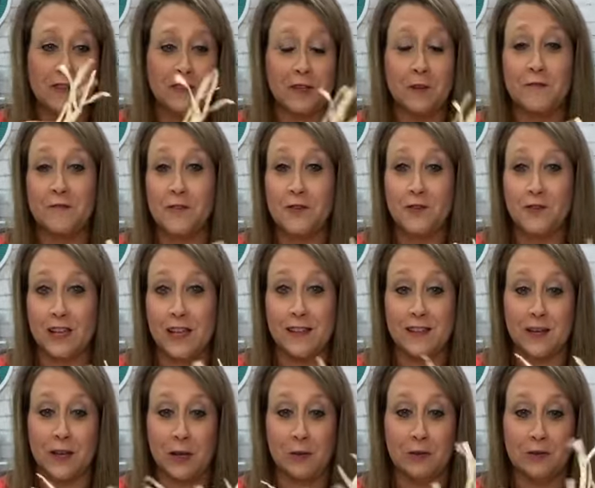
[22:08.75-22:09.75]
So if you see
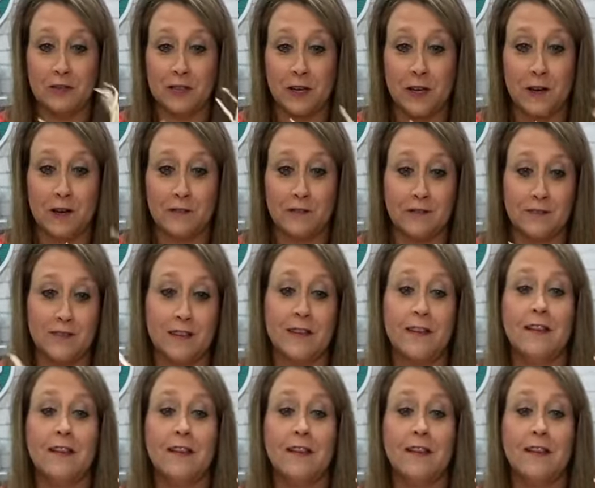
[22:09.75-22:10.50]
the hula skirts,